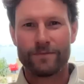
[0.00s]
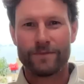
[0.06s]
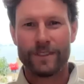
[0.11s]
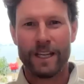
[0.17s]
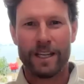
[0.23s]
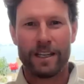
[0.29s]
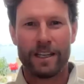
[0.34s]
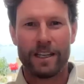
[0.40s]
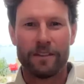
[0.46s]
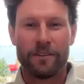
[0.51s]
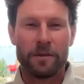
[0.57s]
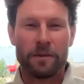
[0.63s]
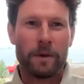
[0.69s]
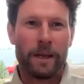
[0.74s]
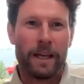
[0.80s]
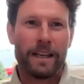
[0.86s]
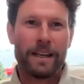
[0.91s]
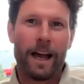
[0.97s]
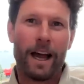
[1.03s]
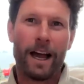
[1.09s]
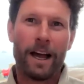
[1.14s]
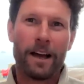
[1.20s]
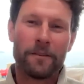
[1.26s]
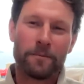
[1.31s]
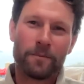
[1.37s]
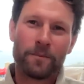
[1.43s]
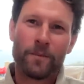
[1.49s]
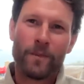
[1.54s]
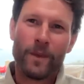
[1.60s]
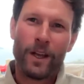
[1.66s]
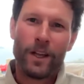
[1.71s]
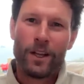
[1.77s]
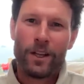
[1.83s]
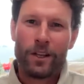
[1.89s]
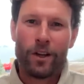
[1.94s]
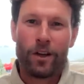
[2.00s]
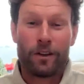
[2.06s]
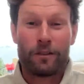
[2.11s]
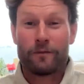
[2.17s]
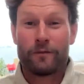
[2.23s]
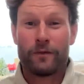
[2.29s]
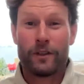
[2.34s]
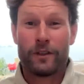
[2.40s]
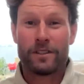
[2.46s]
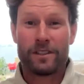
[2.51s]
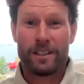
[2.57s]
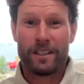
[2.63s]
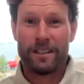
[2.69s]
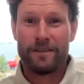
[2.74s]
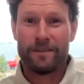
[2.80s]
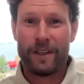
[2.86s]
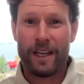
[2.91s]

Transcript: Yeah, good evening, Ben. Um, look, firstly,